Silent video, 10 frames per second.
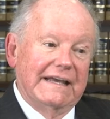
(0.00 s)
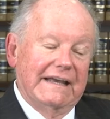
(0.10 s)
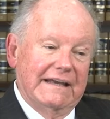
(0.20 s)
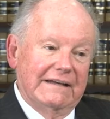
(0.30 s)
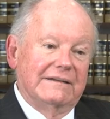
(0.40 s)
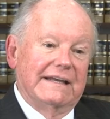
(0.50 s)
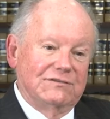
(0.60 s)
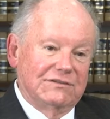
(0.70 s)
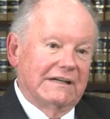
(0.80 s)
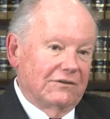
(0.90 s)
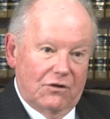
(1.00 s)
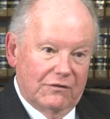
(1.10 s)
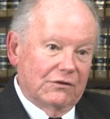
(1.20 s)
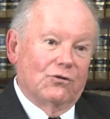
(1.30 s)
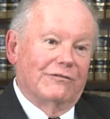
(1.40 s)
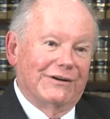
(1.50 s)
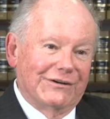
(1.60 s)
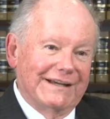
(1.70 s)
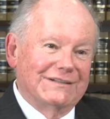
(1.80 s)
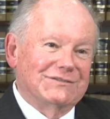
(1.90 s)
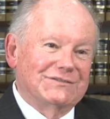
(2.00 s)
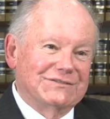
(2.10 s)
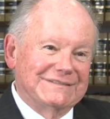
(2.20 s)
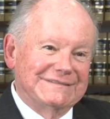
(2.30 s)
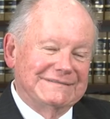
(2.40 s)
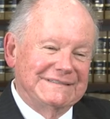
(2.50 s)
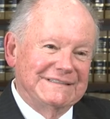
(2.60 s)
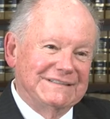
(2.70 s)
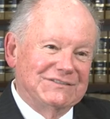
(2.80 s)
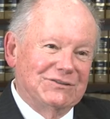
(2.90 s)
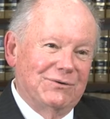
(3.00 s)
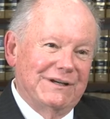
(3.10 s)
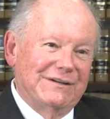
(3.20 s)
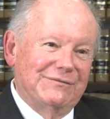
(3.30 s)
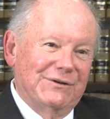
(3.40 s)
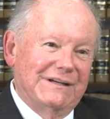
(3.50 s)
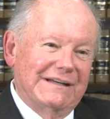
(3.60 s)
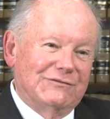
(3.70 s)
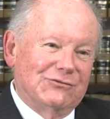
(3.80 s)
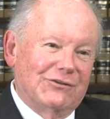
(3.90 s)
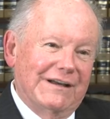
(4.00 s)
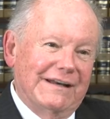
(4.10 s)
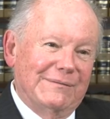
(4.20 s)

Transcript: and Dave settled all the Corvair cases. So wow. we didn't we didn't have to try